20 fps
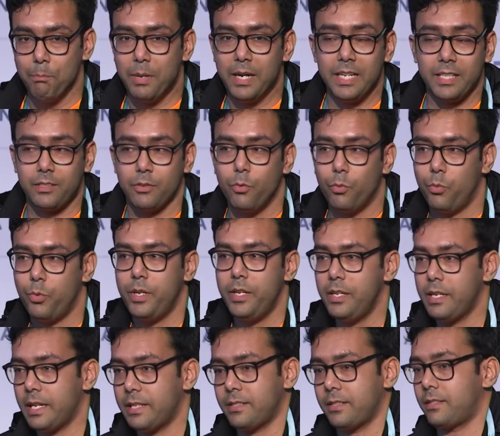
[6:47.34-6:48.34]
But
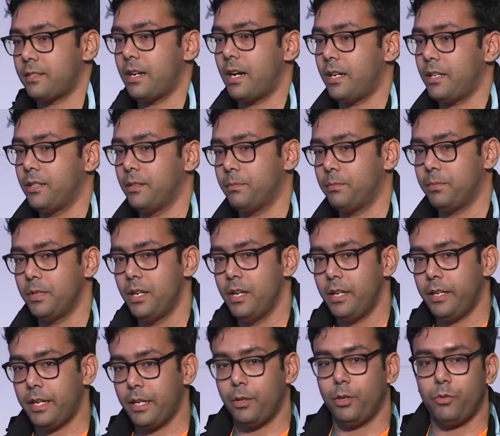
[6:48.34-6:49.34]
we as a startup
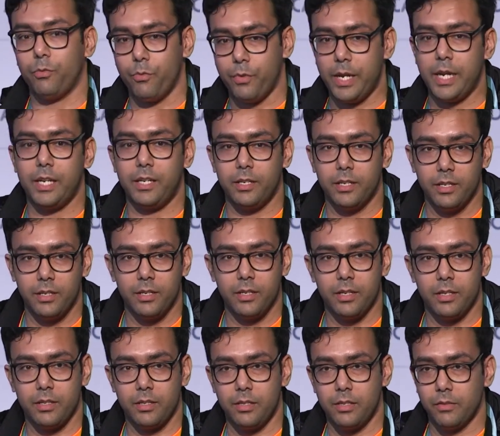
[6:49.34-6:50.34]
cannot wait
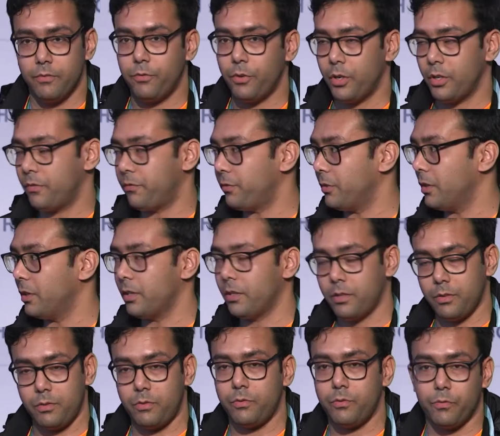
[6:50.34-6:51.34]
for, for,